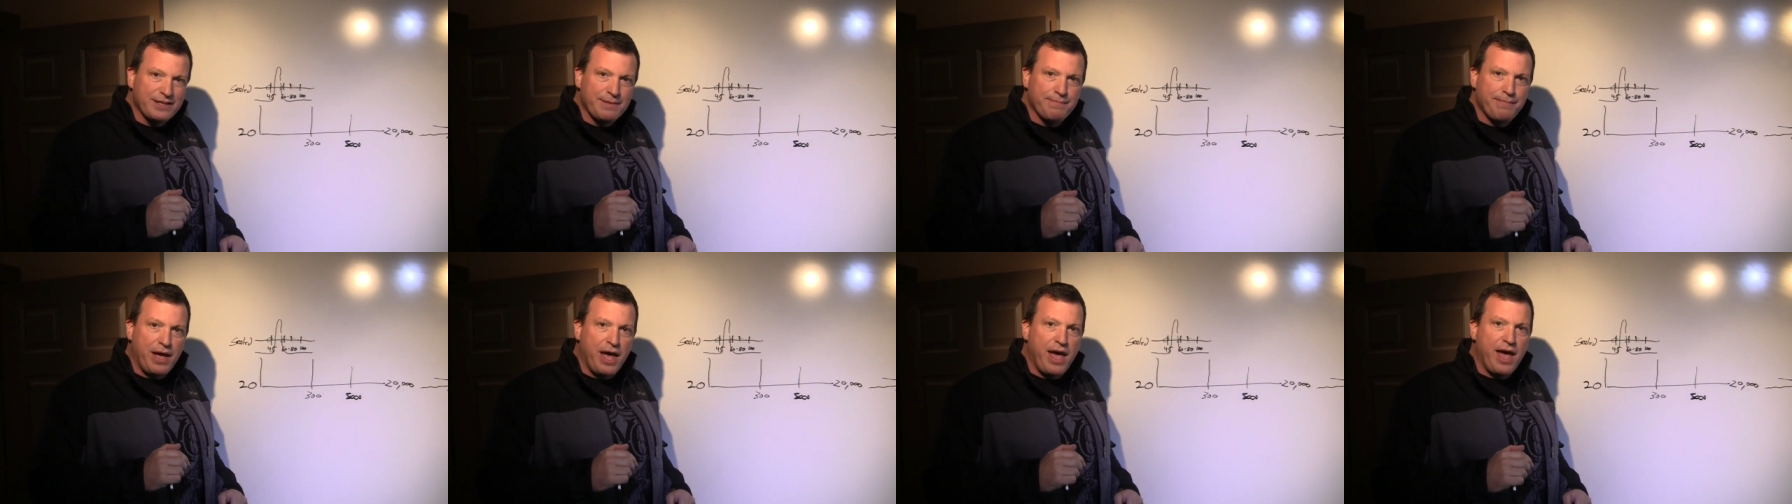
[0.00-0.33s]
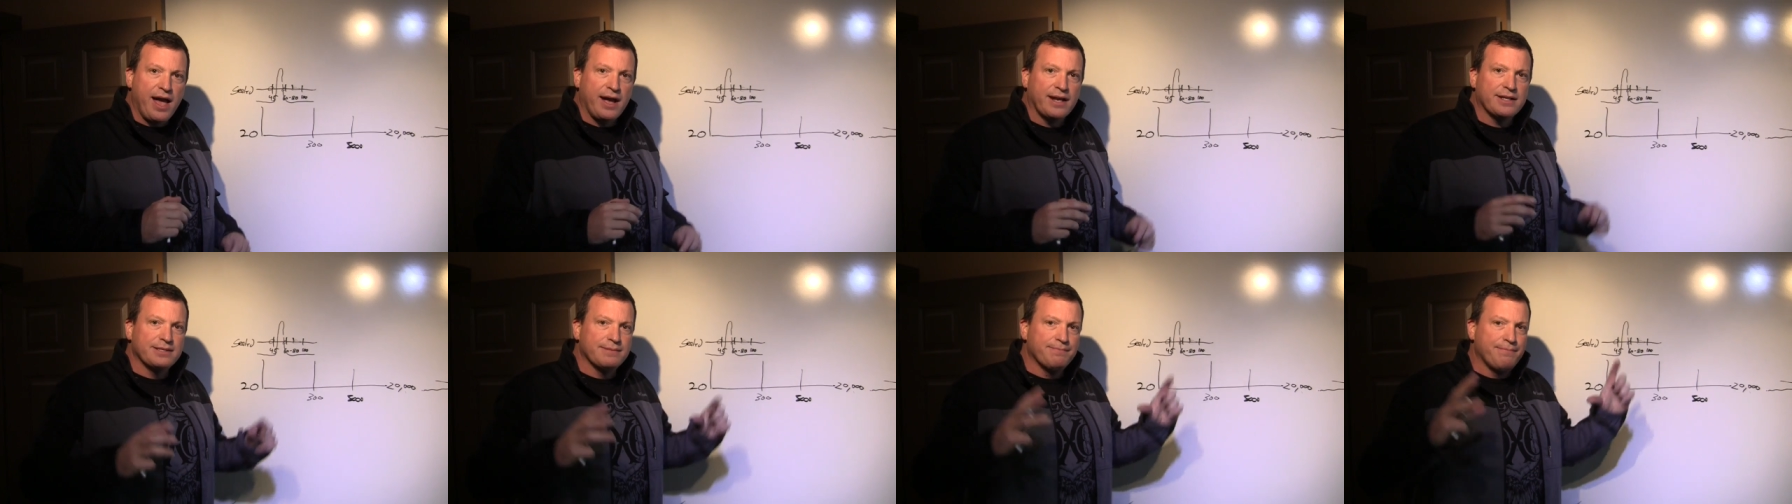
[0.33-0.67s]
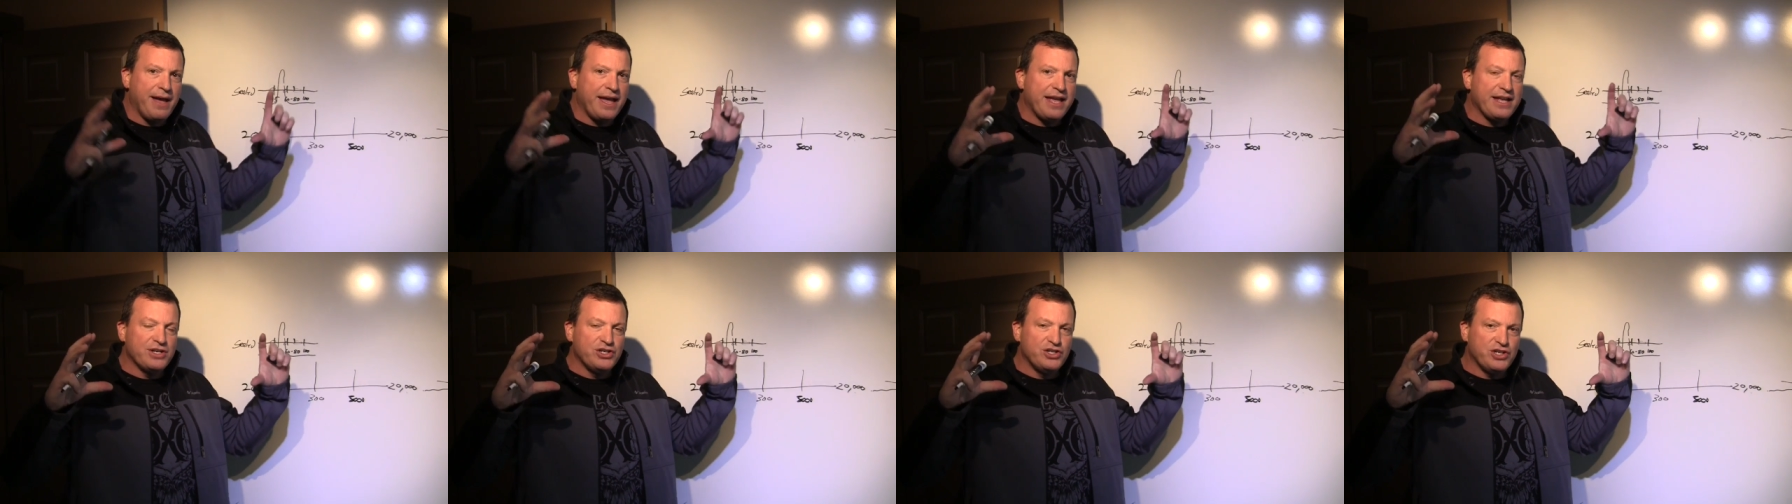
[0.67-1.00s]
the box,
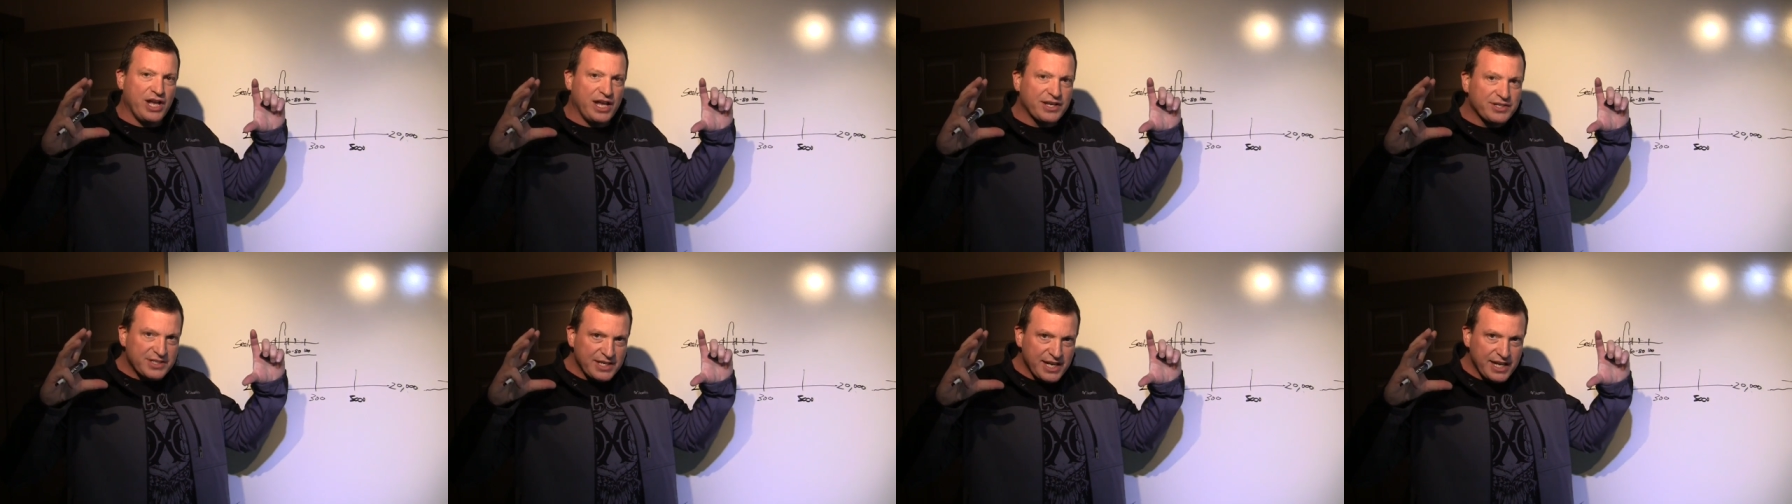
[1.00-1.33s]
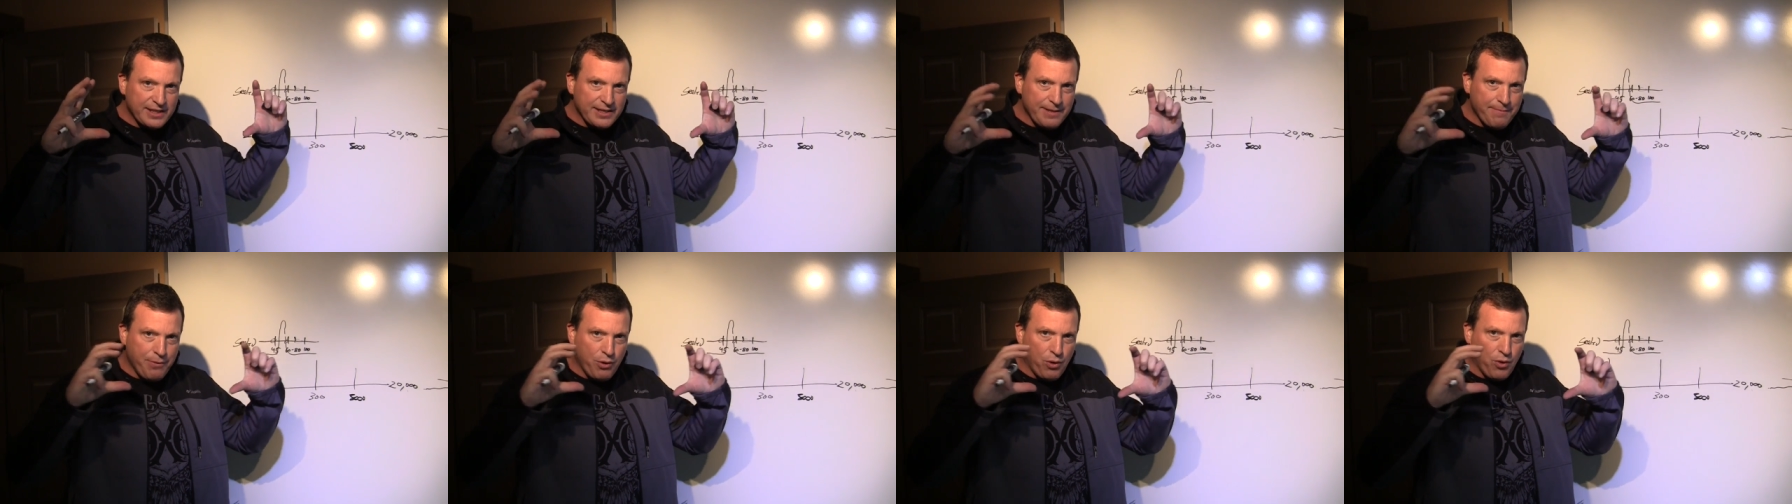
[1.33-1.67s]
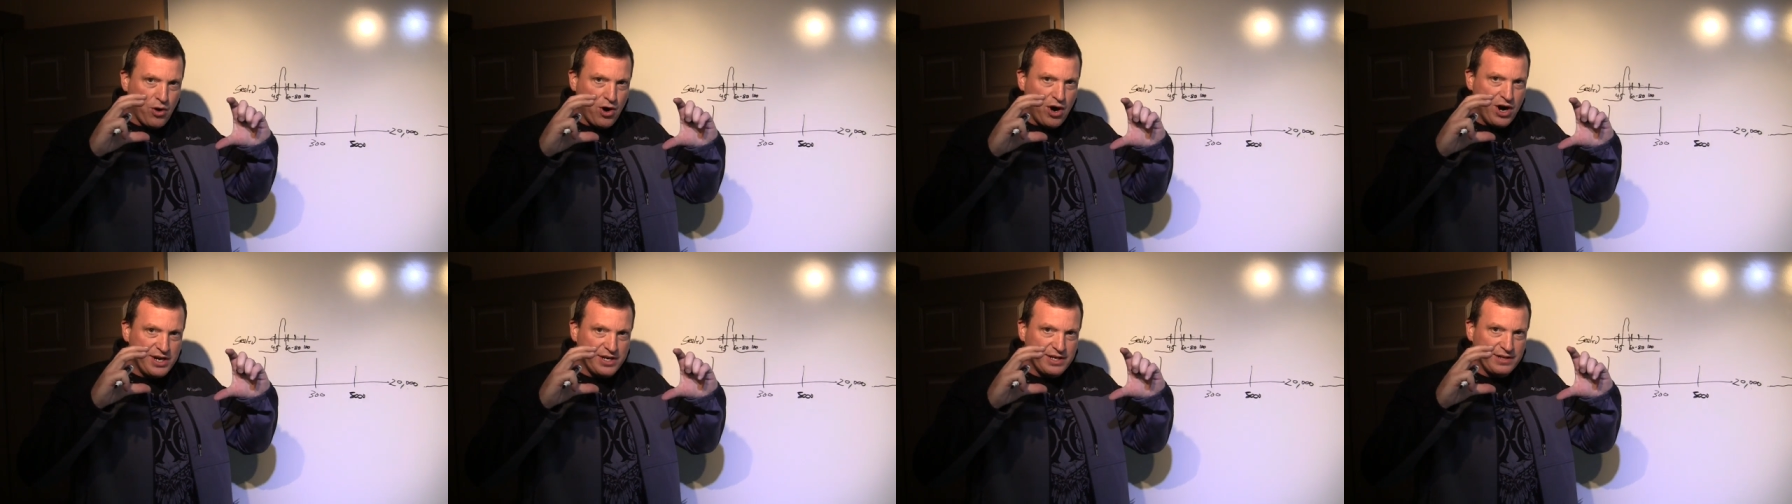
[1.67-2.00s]
by adjusting the
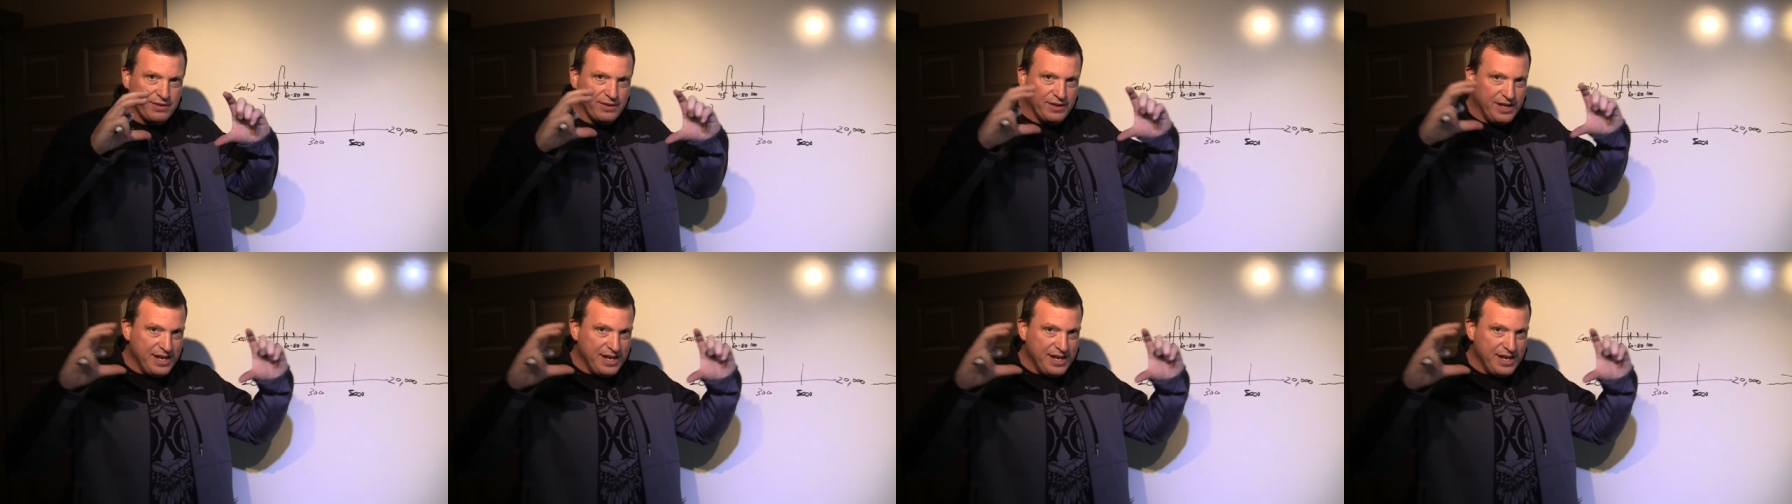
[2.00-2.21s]
port,